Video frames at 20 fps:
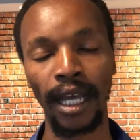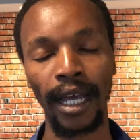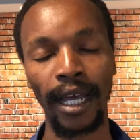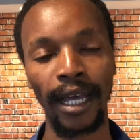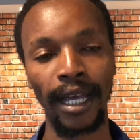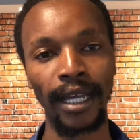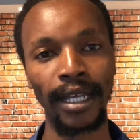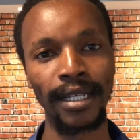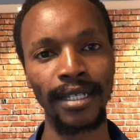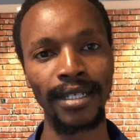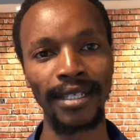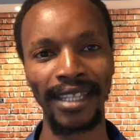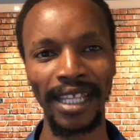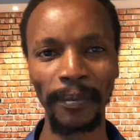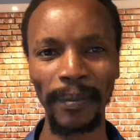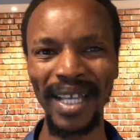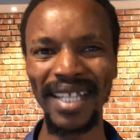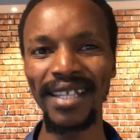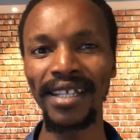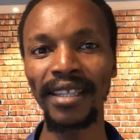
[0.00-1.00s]
And the
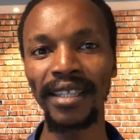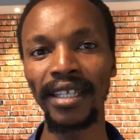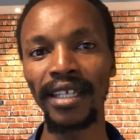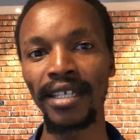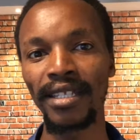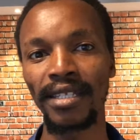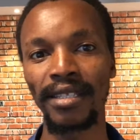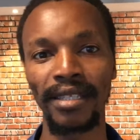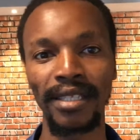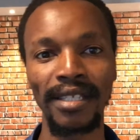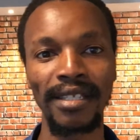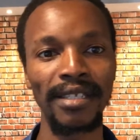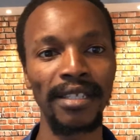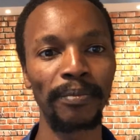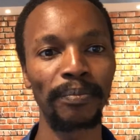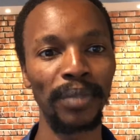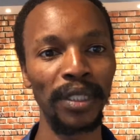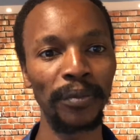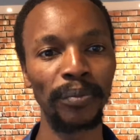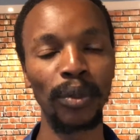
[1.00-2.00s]
amazing thing is that these
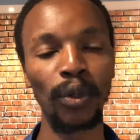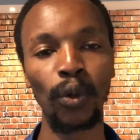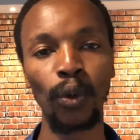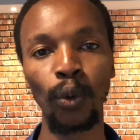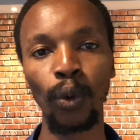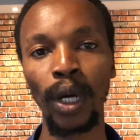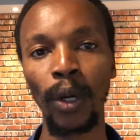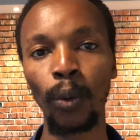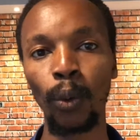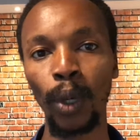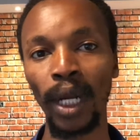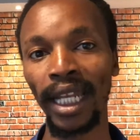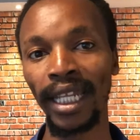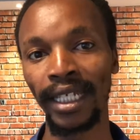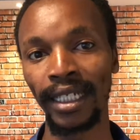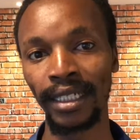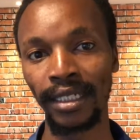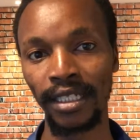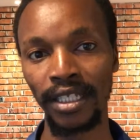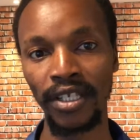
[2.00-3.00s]
are people who are
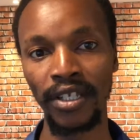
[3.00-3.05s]
willing